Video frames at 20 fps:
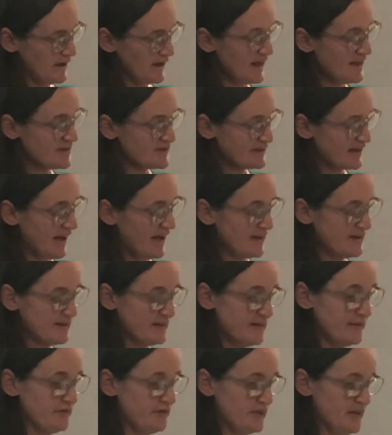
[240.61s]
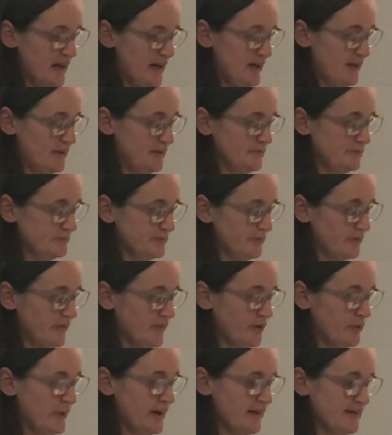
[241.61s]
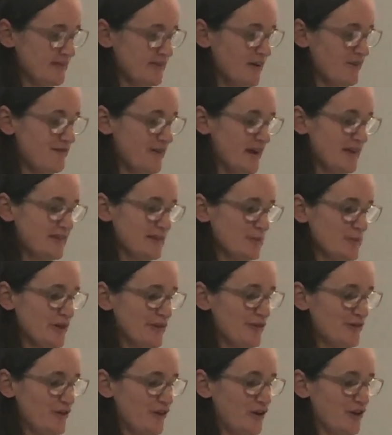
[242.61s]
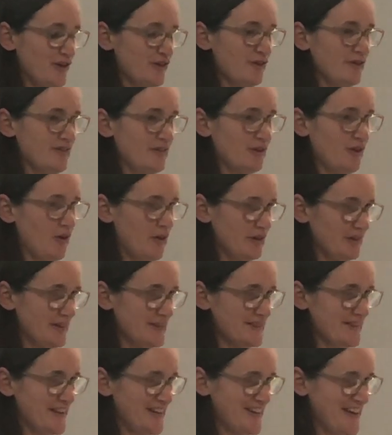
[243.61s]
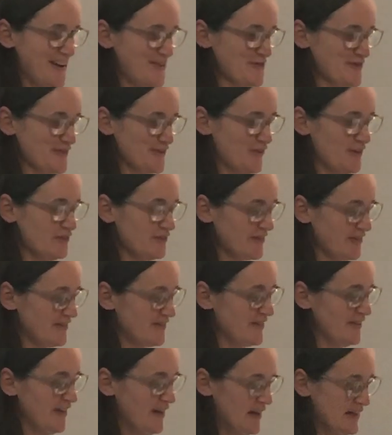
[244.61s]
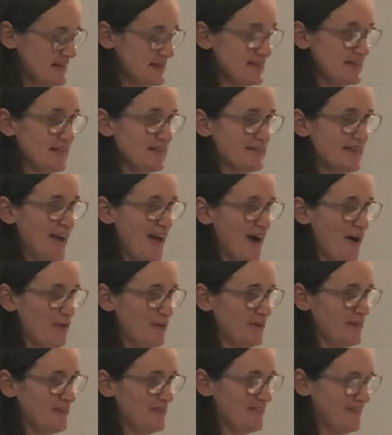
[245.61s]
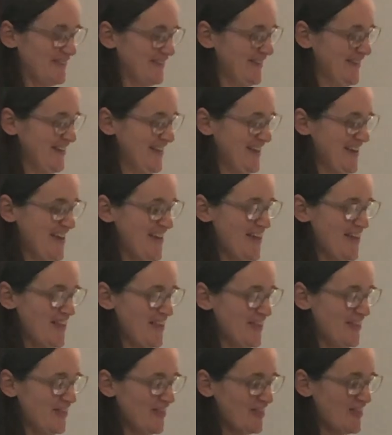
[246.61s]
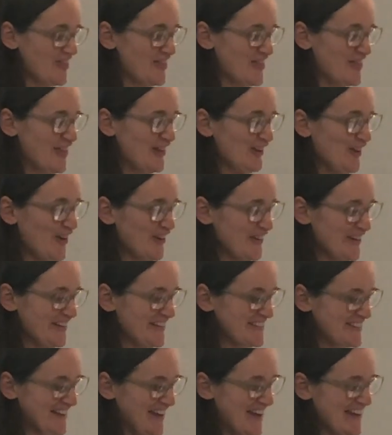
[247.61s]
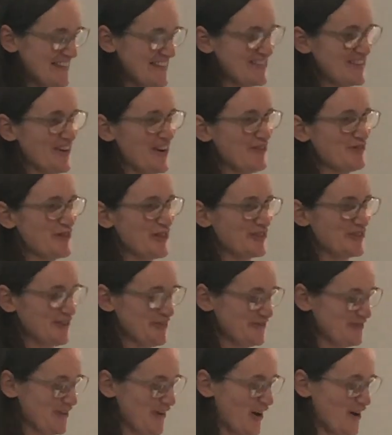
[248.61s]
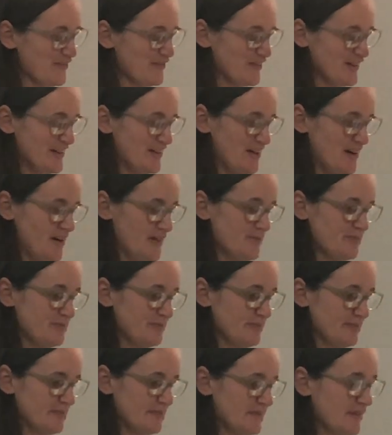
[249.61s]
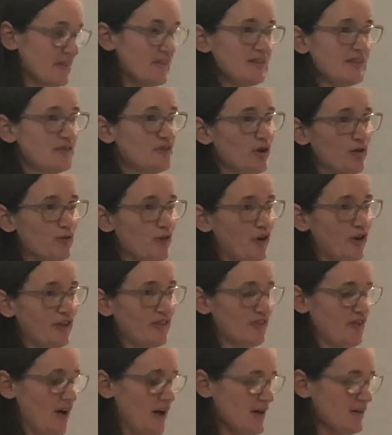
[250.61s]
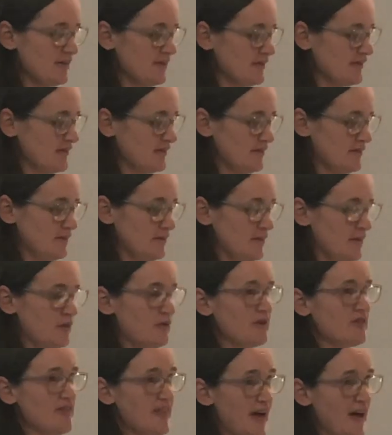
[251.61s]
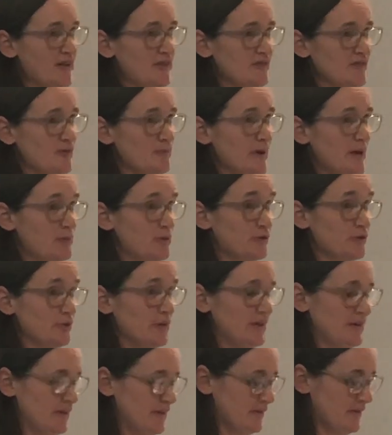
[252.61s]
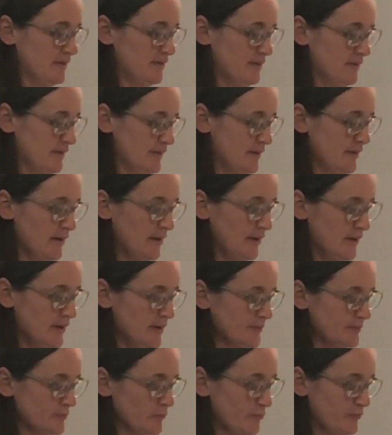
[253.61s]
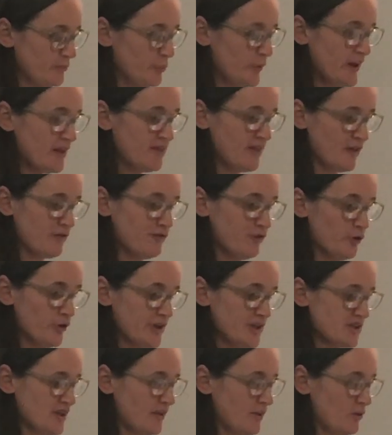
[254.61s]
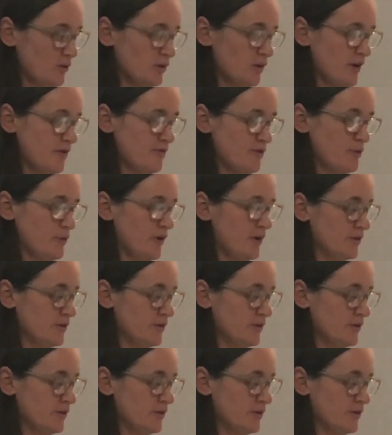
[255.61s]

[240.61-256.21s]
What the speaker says: Each case is unique. The quickest I found someone's donor using only DNA results is 6 hours. The longest cases I've worked on for over a year. This is not rocket science. There are thousands of people doing this with and for each other all over the